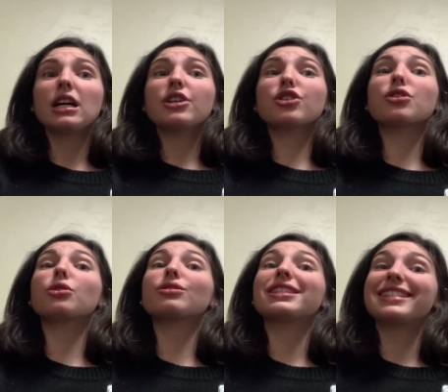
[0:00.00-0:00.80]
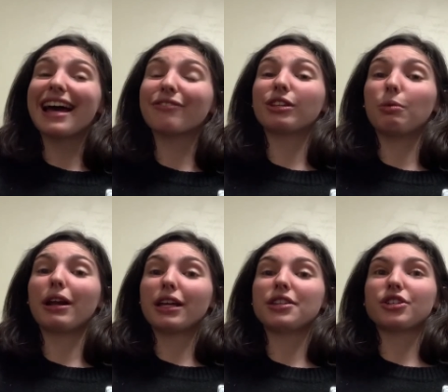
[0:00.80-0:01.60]
so you'll definitely
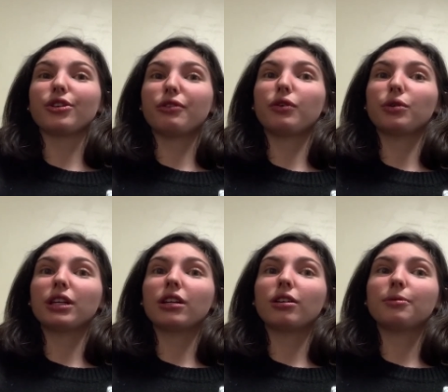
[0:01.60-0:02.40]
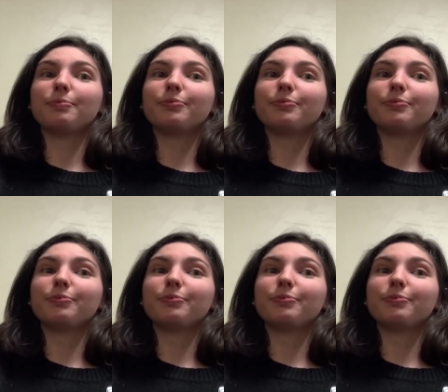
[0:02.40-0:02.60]
want to insert the full needle.